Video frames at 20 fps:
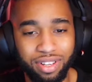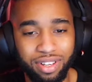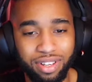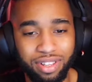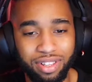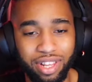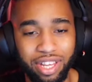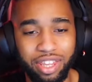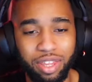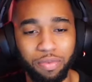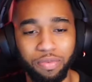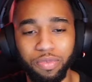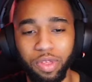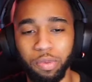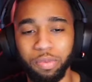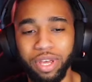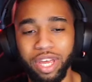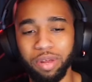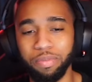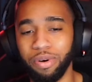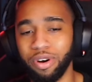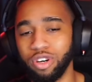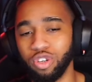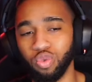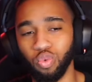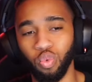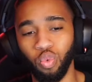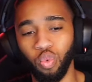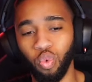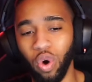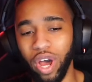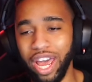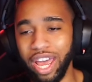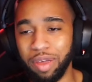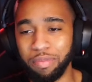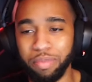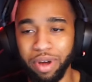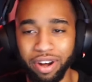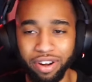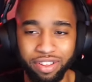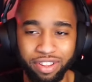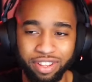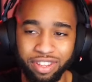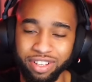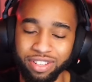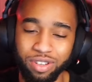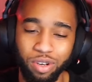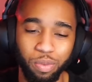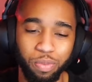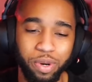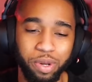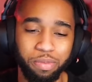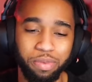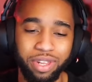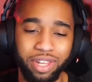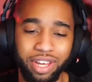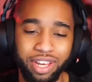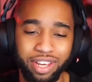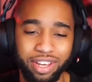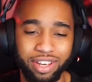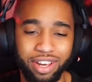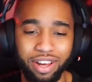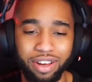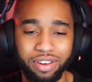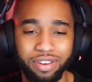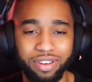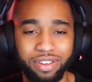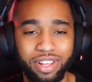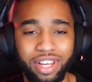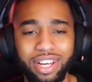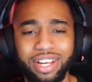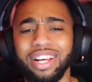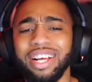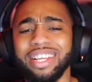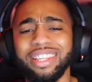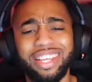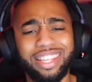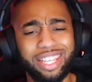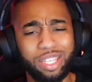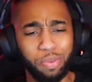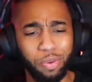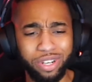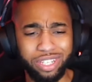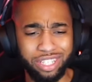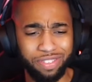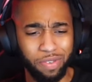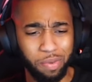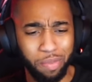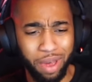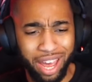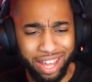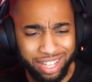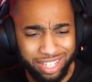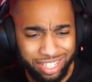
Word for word: Like the, the beginning part is way better than this opening, but like I don't know, like like this part isn't even bad.